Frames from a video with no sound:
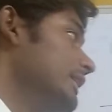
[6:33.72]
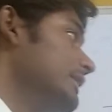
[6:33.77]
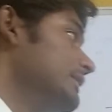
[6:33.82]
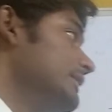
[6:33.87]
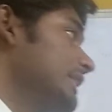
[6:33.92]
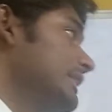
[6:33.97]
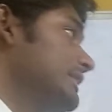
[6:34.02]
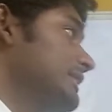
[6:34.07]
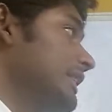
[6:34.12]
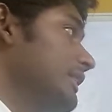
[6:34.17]

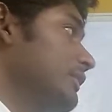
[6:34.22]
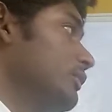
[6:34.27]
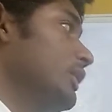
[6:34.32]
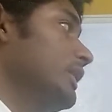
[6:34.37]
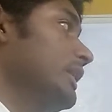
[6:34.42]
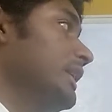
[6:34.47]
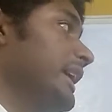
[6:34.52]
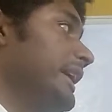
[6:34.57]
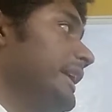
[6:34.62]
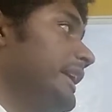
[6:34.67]
Section
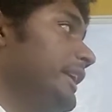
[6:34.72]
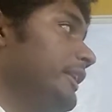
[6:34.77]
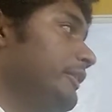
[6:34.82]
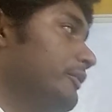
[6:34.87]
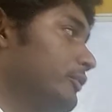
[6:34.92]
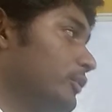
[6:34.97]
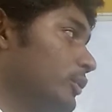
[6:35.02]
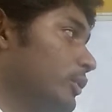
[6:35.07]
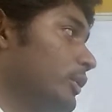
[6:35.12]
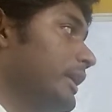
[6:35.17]

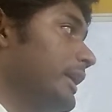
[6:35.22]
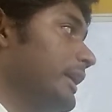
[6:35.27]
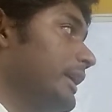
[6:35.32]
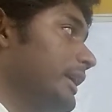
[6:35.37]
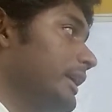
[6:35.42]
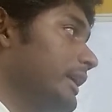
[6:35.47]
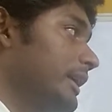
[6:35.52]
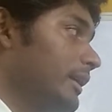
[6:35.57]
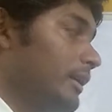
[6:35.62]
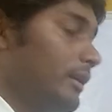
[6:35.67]

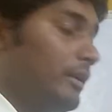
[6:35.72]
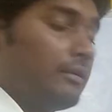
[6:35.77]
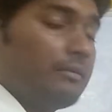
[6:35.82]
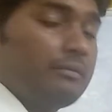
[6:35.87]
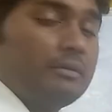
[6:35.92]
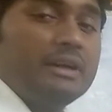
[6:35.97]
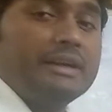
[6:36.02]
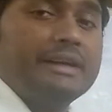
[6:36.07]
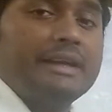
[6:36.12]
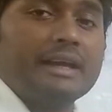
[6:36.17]
194A
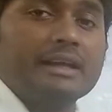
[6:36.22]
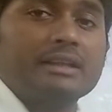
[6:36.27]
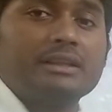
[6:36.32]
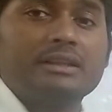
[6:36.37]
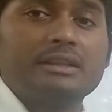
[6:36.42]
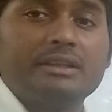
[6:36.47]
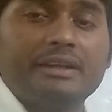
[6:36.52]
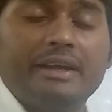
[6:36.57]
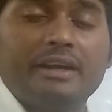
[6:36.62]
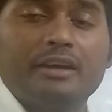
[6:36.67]
will
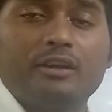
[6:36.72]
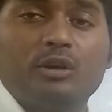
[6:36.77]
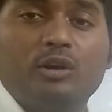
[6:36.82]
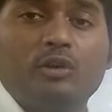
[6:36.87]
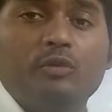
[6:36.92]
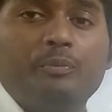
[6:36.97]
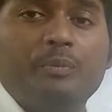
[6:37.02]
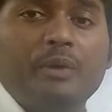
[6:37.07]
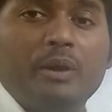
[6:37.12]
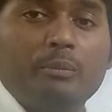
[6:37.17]
take care
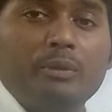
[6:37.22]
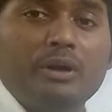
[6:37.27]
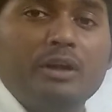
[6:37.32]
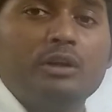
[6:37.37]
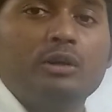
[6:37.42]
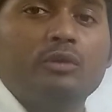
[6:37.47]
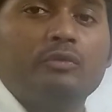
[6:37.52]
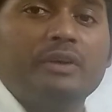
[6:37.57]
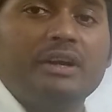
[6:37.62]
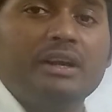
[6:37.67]
of
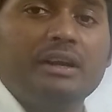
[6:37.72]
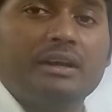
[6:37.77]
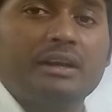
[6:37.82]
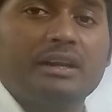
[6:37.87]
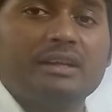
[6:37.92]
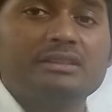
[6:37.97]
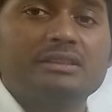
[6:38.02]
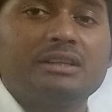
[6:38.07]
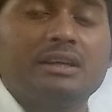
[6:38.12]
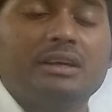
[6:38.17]
payment of
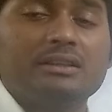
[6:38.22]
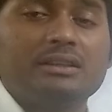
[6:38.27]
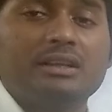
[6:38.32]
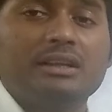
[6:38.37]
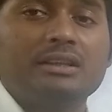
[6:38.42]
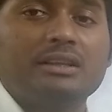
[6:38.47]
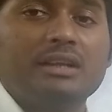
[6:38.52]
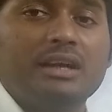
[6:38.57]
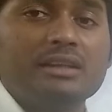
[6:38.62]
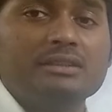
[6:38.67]
interest
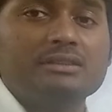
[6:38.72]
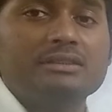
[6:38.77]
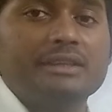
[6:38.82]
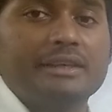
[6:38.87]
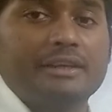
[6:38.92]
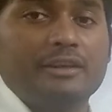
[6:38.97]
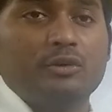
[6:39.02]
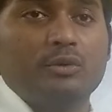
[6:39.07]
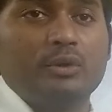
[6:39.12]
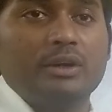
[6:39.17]
other than
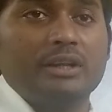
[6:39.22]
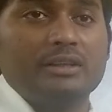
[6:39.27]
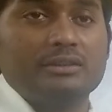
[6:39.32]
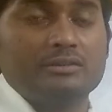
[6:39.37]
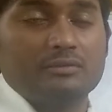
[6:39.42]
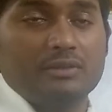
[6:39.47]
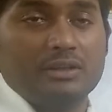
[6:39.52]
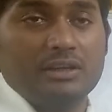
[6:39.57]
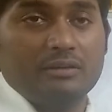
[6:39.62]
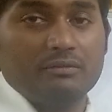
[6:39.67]

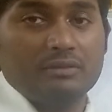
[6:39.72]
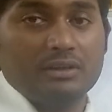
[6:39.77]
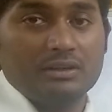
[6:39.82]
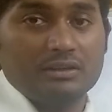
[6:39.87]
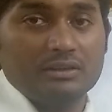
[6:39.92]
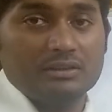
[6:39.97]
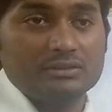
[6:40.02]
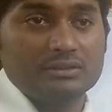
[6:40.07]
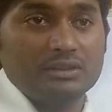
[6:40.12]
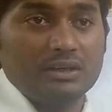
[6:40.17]
securities.
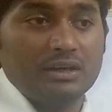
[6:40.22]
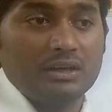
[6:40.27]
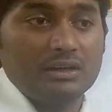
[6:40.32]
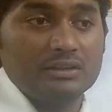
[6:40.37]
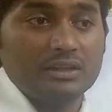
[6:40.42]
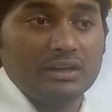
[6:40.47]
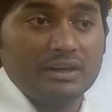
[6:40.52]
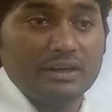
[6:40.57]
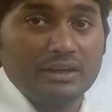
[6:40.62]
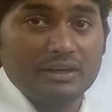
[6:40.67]
Whatever is the
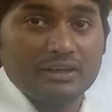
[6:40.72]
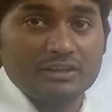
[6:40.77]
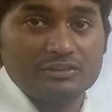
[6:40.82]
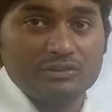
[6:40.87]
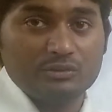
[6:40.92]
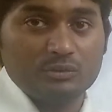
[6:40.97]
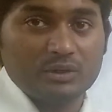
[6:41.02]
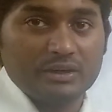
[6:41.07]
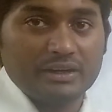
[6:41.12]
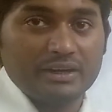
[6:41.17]
other
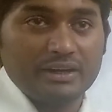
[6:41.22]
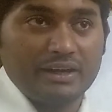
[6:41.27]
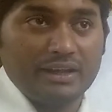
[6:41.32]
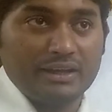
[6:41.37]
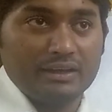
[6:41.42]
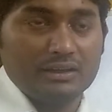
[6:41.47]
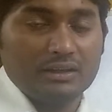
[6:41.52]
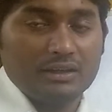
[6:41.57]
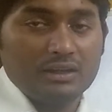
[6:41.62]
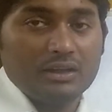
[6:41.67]
interest you are
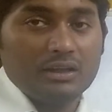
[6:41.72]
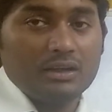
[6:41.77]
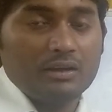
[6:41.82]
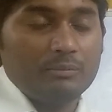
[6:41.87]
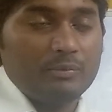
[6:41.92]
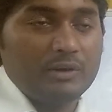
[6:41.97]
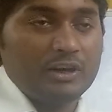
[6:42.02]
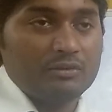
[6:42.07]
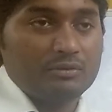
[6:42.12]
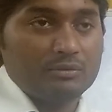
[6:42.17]
getting
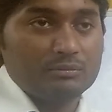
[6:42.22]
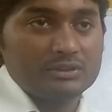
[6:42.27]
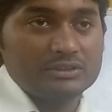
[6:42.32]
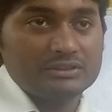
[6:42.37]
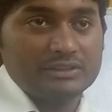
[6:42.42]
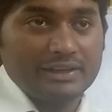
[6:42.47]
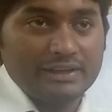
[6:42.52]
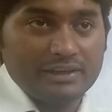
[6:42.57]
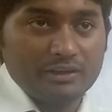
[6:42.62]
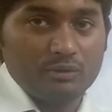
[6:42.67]
apart from the
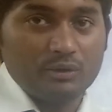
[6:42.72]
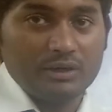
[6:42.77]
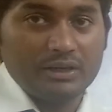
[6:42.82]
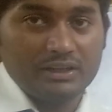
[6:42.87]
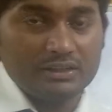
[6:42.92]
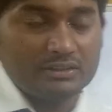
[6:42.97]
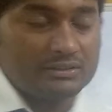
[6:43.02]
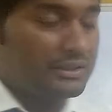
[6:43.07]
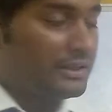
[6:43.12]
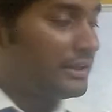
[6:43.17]

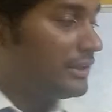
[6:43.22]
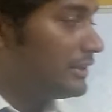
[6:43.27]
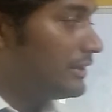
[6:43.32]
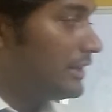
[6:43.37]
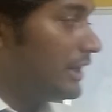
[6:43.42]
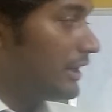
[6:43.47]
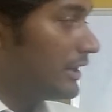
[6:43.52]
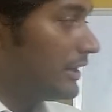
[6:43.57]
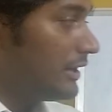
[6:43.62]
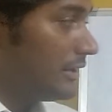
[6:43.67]
securities,
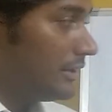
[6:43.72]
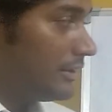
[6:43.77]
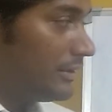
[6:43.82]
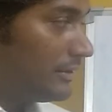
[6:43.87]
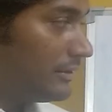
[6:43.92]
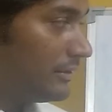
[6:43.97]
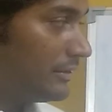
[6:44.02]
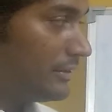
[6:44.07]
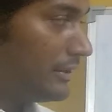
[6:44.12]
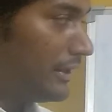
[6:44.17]
that
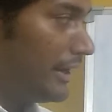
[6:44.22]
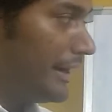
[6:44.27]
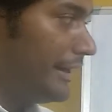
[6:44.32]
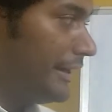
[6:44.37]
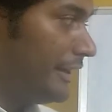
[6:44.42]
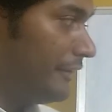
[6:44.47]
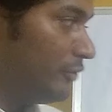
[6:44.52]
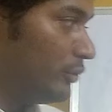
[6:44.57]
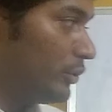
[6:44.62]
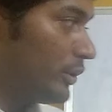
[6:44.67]

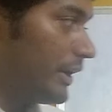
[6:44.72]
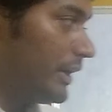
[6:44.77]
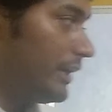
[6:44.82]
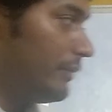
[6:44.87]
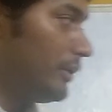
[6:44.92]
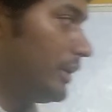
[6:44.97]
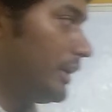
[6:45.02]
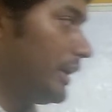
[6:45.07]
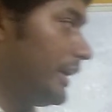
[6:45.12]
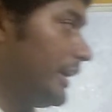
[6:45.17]

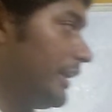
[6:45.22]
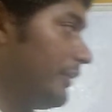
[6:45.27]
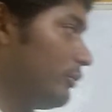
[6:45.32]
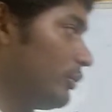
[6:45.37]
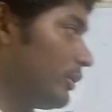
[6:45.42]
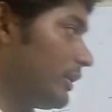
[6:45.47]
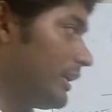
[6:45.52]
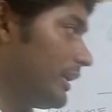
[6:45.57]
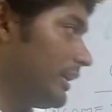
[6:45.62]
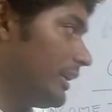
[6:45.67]

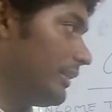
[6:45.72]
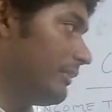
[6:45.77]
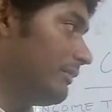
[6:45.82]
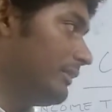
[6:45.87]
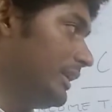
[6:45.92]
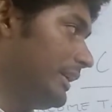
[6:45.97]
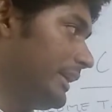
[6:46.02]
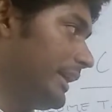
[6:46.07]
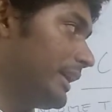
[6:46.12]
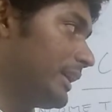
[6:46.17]
194A
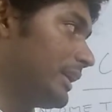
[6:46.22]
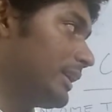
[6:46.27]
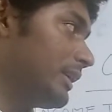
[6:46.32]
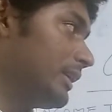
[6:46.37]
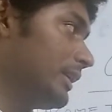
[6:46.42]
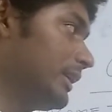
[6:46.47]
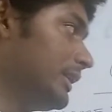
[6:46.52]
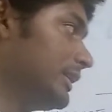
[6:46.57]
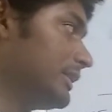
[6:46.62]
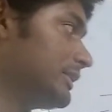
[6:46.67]
will take
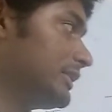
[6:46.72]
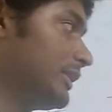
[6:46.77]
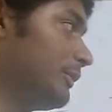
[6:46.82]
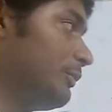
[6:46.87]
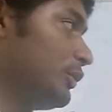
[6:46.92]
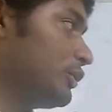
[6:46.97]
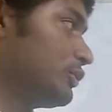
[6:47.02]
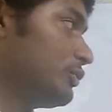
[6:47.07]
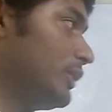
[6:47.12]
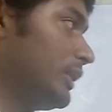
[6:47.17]
care.
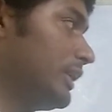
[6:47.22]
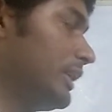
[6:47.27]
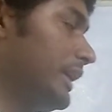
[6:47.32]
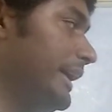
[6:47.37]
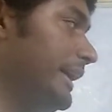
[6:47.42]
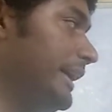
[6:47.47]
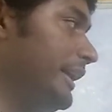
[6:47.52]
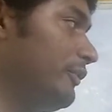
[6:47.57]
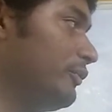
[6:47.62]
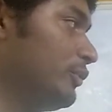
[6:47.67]
Suppose
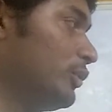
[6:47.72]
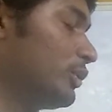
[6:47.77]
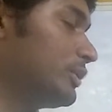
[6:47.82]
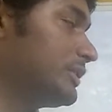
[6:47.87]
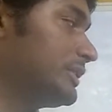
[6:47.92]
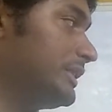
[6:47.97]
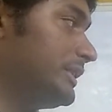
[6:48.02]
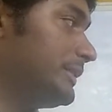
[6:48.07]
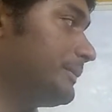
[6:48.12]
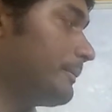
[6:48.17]

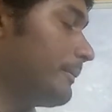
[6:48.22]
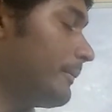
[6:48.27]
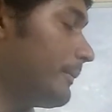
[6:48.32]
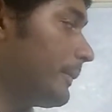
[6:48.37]
194C.